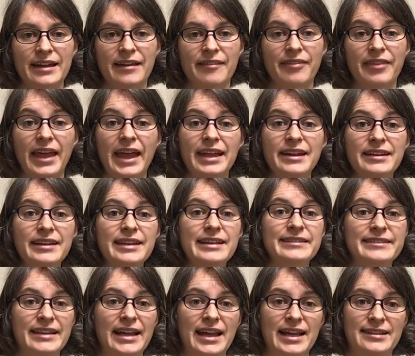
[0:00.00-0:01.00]
Then he
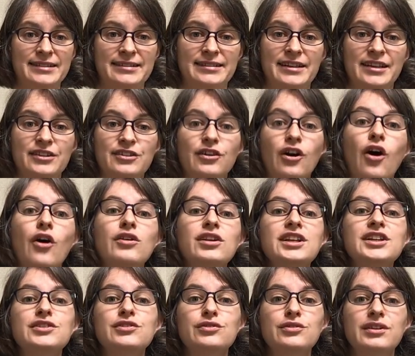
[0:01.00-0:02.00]
says, only
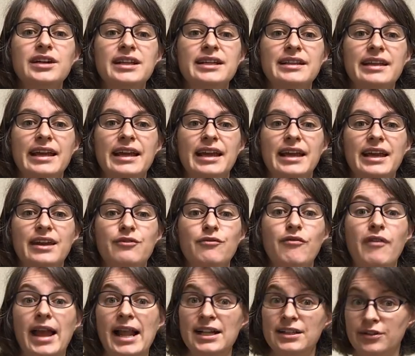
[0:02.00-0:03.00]
do it in
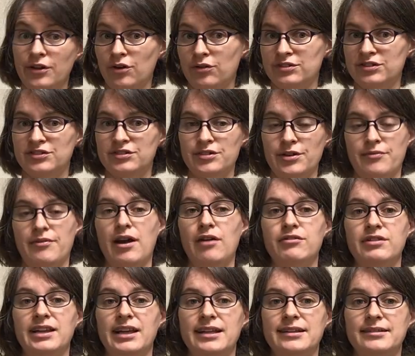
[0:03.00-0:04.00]
well-known
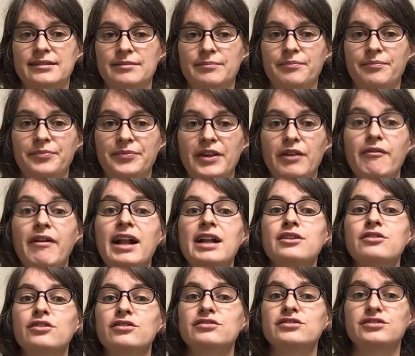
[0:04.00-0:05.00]
surroundings.
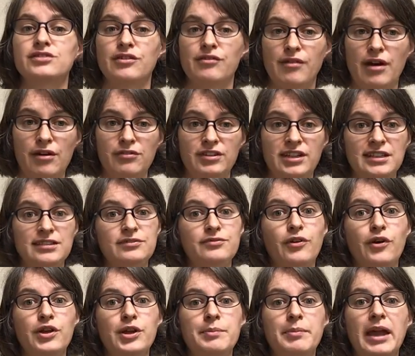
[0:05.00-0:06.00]
Well-known surroundings
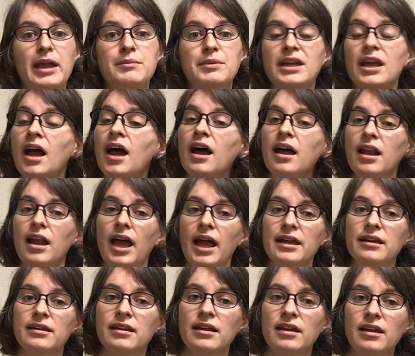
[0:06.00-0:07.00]
for your baby,
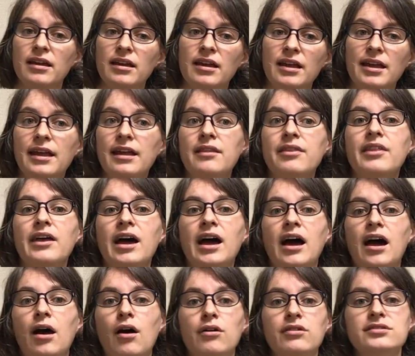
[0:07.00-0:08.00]
like in the
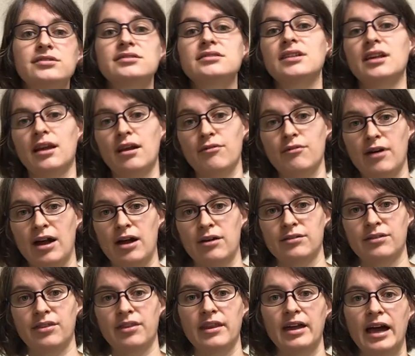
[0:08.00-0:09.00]
house, around
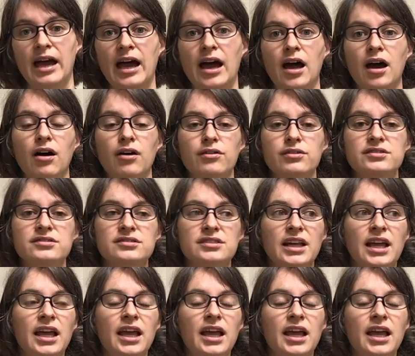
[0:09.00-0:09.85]
the house.